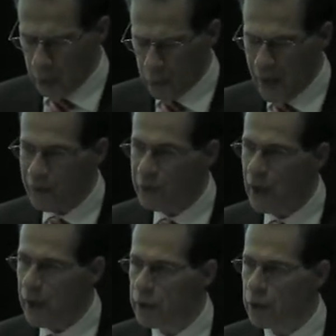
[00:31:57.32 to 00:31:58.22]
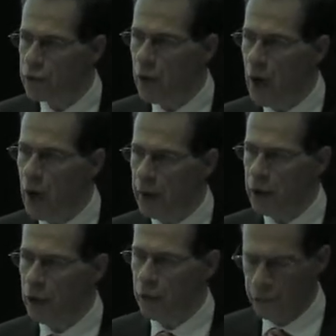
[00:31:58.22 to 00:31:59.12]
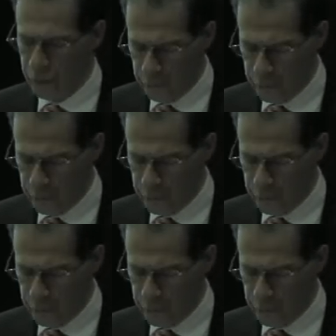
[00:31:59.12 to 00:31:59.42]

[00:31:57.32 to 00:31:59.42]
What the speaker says: gravitating to high costs